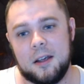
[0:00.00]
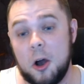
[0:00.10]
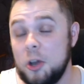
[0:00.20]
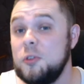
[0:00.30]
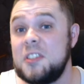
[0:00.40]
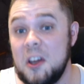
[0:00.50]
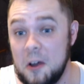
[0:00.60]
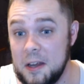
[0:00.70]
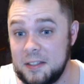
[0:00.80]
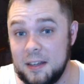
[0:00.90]
Are you
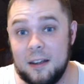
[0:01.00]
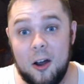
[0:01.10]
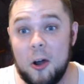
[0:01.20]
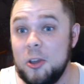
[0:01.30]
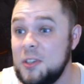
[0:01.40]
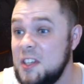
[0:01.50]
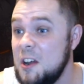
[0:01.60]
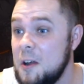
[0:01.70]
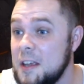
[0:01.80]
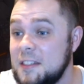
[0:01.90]
serious? Are you
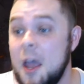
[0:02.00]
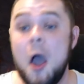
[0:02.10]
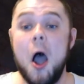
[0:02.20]
serious?